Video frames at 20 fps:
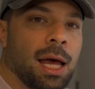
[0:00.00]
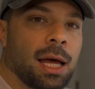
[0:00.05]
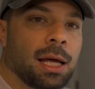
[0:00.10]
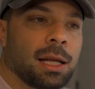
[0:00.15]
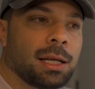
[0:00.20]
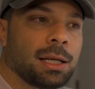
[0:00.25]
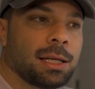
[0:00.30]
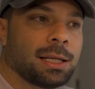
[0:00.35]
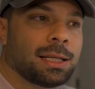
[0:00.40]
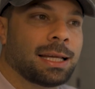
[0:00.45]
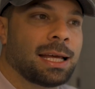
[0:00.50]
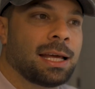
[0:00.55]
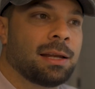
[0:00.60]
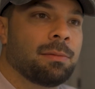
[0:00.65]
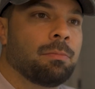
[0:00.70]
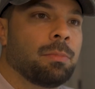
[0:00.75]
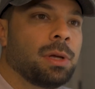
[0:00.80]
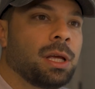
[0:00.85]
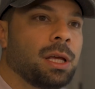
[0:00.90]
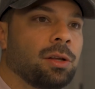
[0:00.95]

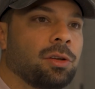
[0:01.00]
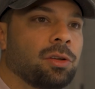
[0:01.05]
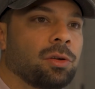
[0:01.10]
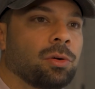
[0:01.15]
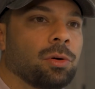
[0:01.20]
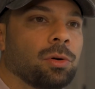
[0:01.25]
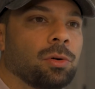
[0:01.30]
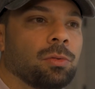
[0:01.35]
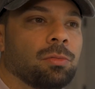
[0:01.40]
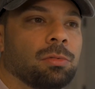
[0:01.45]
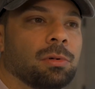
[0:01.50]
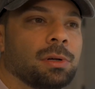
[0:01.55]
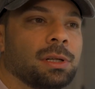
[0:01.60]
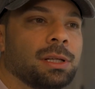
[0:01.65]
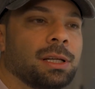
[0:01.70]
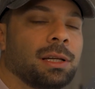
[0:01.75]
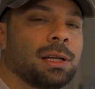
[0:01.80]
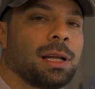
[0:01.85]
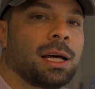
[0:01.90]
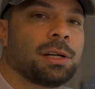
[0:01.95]
and me to
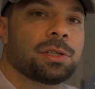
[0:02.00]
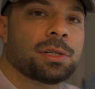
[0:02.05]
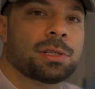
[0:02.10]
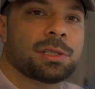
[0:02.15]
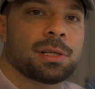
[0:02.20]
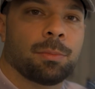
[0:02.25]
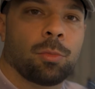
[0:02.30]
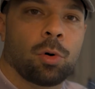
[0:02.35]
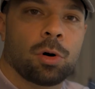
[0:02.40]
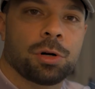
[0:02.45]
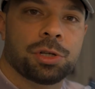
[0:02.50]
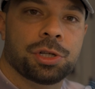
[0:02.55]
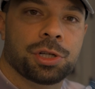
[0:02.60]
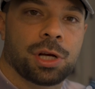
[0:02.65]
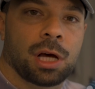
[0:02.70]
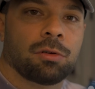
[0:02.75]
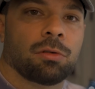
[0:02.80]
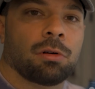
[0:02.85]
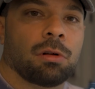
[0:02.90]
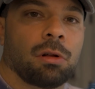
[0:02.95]
not just a more
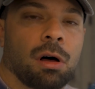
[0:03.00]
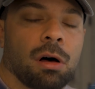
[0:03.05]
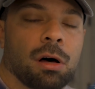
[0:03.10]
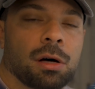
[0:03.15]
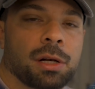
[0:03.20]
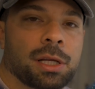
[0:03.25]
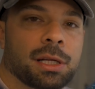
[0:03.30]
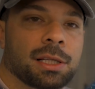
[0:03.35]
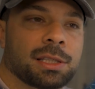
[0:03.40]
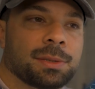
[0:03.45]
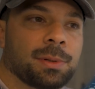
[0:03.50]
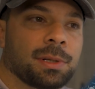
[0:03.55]
general audience,